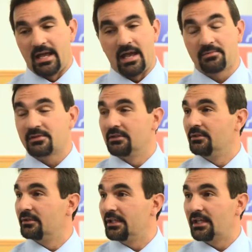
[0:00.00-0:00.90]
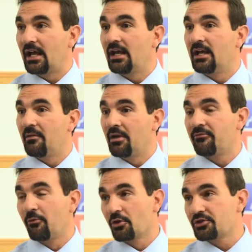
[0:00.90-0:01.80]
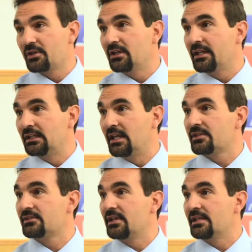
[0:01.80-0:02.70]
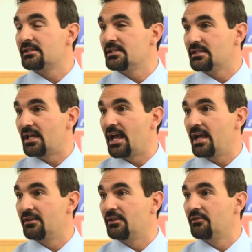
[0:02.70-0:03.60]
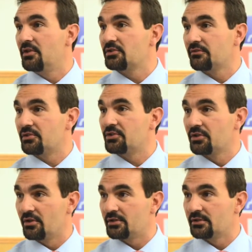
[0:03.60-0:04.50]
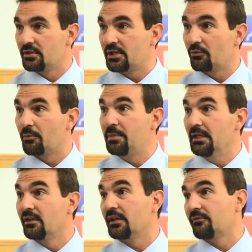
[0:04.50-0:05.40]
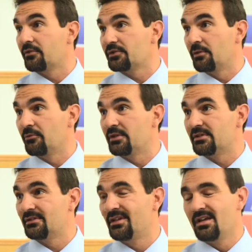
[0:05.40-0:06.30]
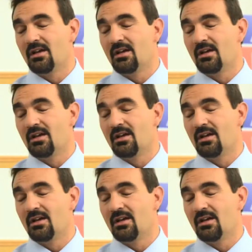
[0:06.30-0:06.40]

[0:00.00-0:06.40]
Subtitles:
Absolutely. Unfortunately, unless the NCCI and the Division of Insurance look at repealing it for some reason,